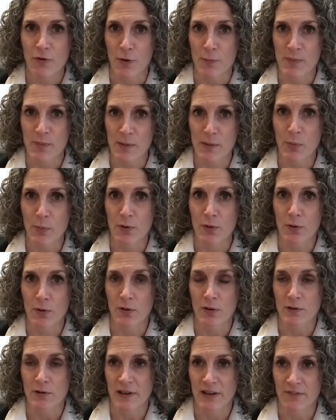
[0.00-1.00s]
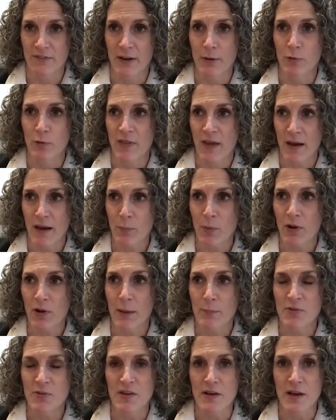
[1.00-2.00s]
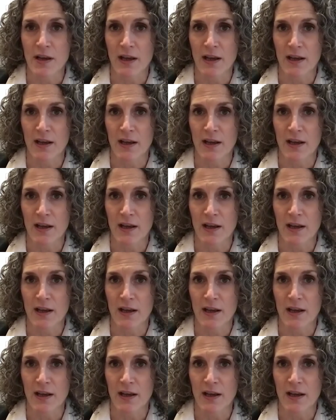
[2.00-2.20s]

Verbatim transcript: for people living with epilepsy